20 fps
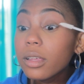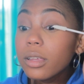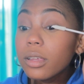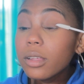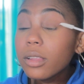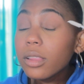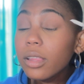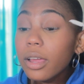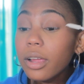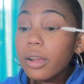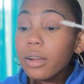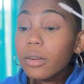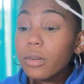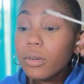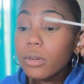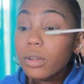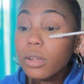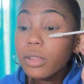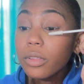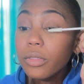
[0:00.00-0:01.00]
you layer
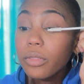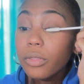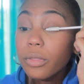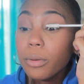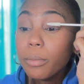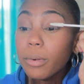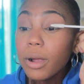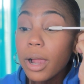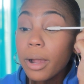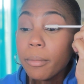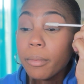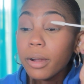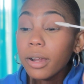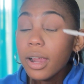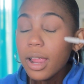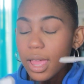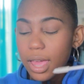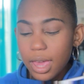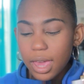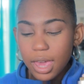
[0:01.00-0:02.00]
on the primer.
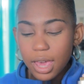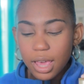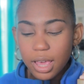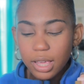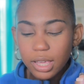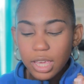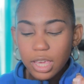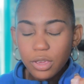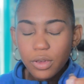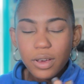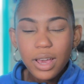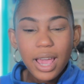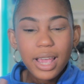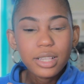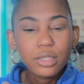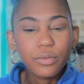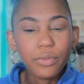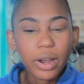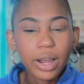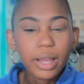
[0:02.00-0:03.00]
And can you
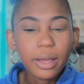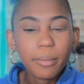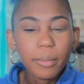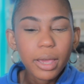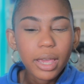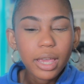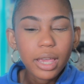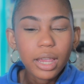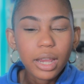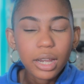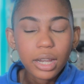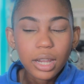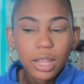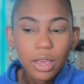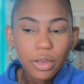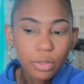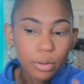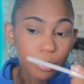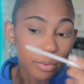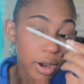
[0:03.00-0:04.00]
guys recommend
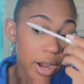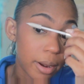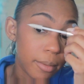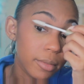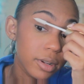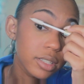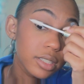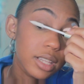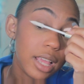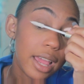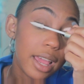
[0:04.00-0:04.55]
any other primers?